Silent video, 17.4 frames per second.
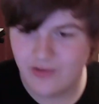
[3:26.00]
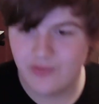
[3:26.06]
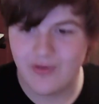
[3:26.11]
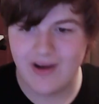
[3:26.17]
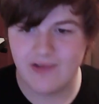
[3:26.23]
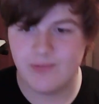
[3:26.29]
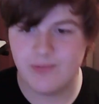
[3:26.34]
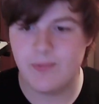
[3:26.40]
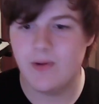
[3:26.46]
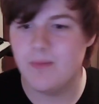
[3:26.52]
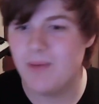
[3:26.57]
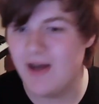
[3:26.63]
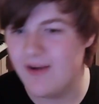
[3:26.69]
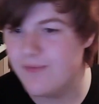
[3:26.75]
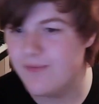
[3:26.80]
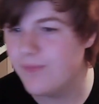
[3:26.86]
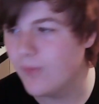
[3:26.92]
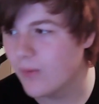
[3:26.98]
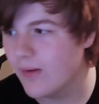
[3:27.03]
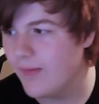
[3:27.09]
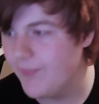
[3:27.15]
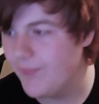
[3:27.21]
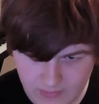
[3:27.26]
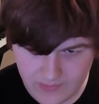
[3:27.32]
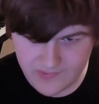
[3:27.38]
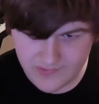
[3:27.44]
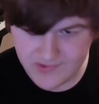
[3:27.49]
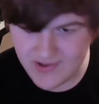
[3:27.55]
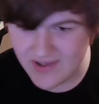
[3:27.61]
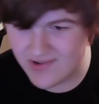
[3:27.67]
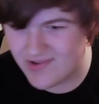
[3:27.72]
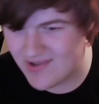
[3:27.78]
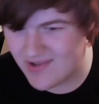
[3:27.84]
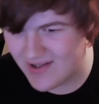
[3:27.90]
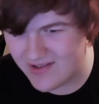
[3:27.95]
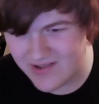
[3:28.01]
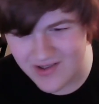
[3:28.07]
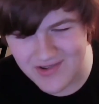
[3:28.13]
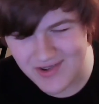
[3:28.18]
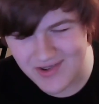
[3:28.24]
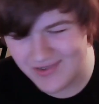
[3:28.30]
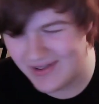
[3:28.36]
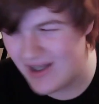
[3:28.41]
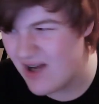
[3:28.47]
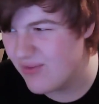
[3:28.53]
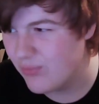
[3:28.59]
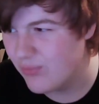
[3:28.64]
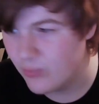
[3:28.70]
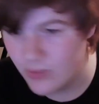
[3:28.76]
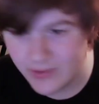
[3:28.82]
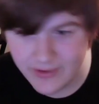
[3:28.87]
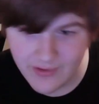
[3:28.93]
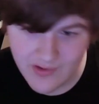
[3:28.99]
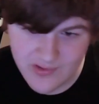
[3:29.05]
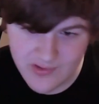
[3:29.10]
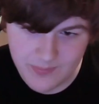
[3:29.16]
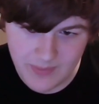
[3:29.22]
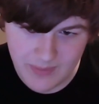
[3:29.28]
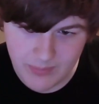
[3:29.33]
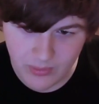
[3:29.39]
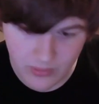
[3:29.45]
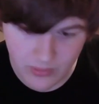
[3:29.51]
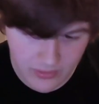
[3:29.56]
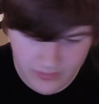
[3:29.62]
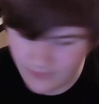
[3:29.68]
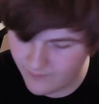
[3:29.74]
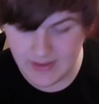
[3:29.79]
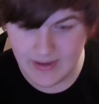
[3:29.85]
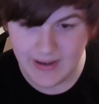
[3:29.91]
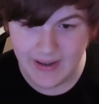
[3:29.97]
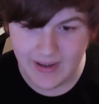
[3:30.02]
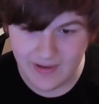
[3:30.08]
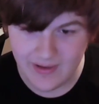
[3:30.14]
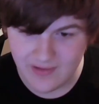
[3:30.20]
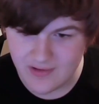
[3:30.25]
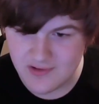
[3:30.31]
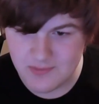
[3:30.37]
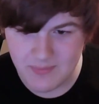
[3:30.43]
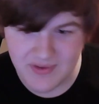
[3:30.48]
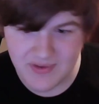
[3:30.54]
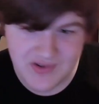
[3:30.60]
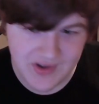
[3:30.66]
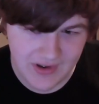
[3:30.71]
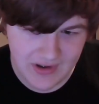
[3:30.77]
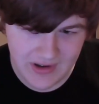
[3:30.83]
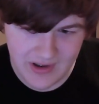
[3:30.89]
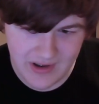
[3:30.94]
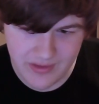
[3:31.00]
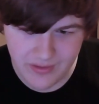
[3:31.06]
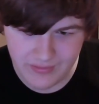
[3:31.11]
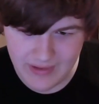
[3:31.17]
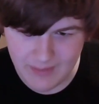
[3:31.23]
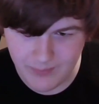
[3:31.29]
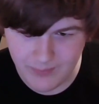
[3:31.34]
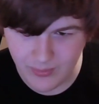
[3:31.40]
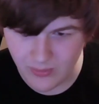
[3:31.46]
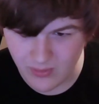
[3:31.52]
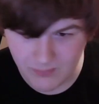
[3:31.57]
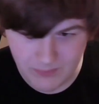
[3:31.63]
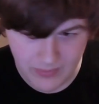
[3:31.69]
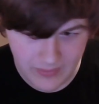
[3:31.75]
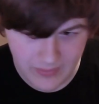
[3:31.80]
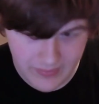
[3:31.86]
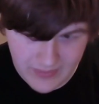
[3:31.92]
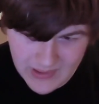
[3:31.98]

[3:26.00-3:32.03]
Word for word: Raspberry Pi 4, since it does only have one USB port and it's missing an Ethernet port, but